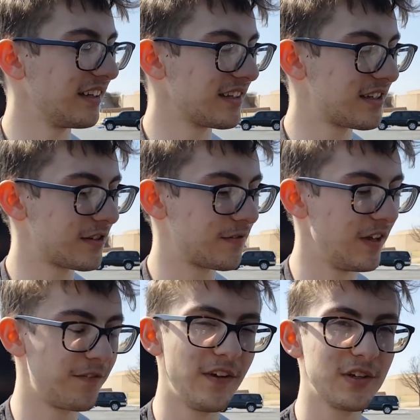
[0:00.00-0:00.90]
it
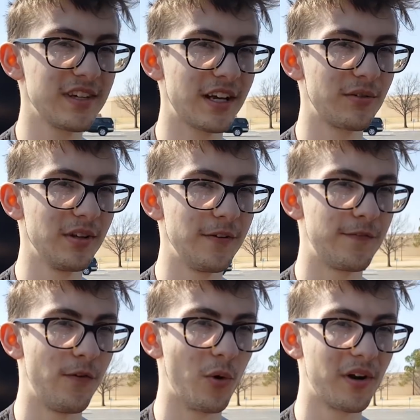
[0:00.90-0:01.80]
feels like a really
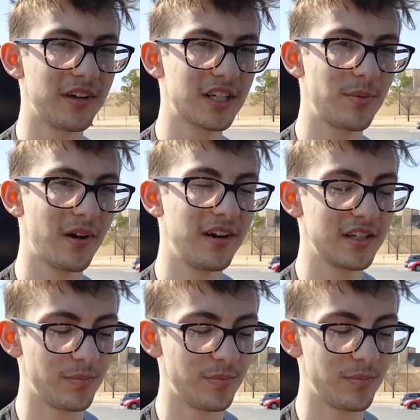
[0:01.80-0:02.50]
foreign experience,